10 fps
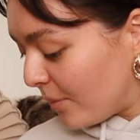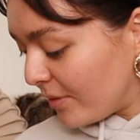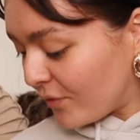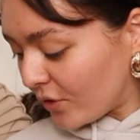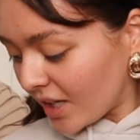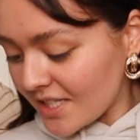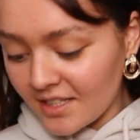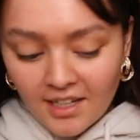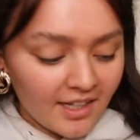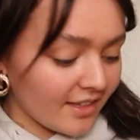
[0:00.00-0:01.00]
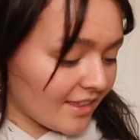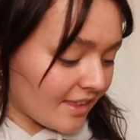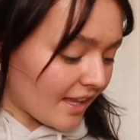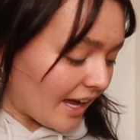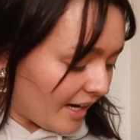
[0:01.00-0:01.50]
before I start,
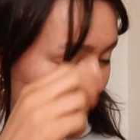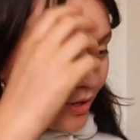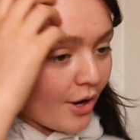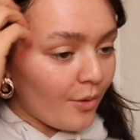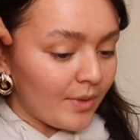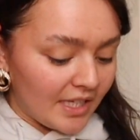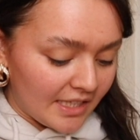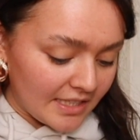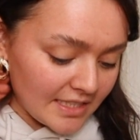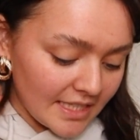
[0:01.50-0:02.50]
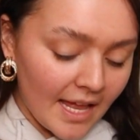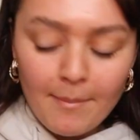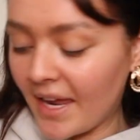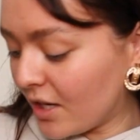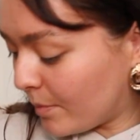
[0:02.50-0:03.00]
I am no means a
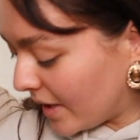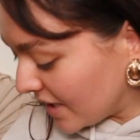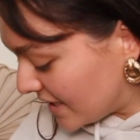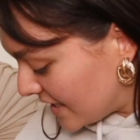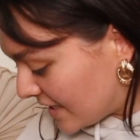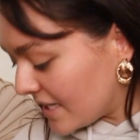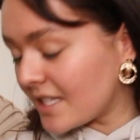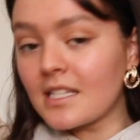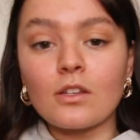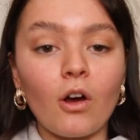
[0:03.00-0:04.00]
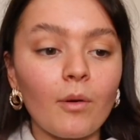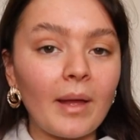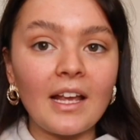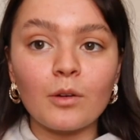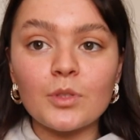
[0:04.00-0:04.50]
makeup artist. This is not a
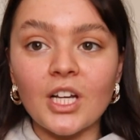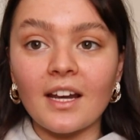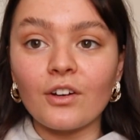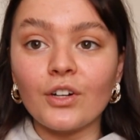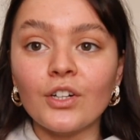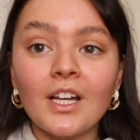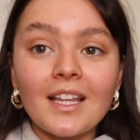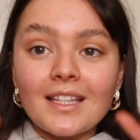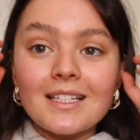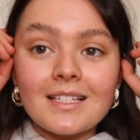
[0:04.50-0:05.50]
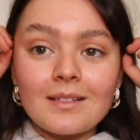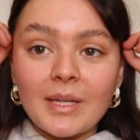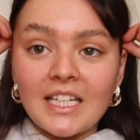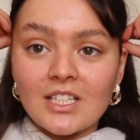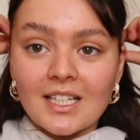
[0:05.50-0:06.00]
makeup channel. This is
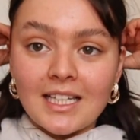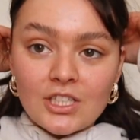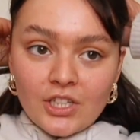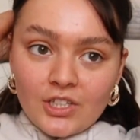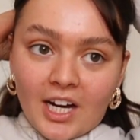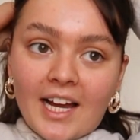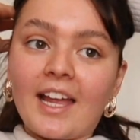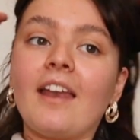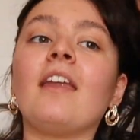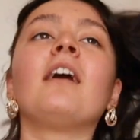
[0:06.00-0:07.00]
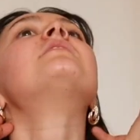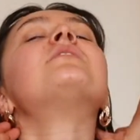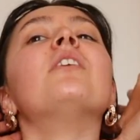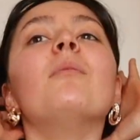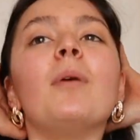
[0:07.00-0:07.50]
me just literally trying
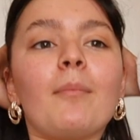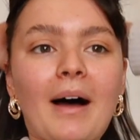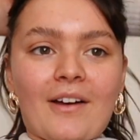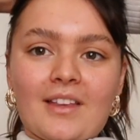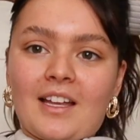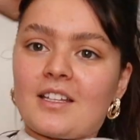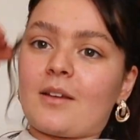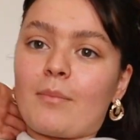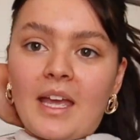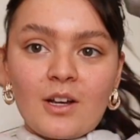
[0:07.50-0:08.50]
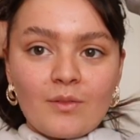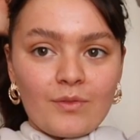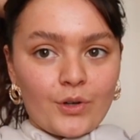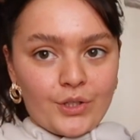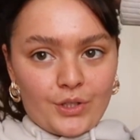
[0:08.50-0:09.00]
some Poundland makeup
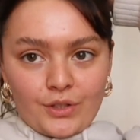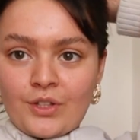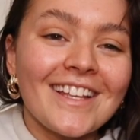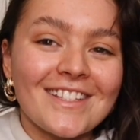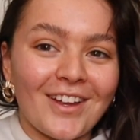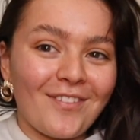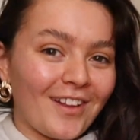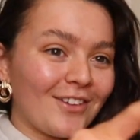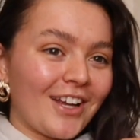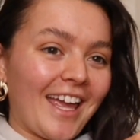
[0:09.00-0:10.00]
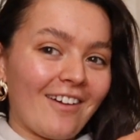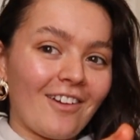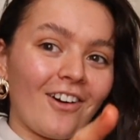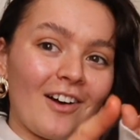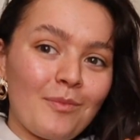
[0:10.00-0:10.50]
for y'all. So if I look here a
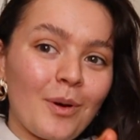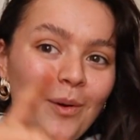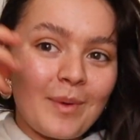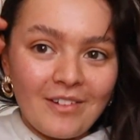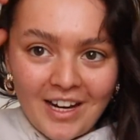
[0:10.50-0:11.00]
lot, I've put a mirror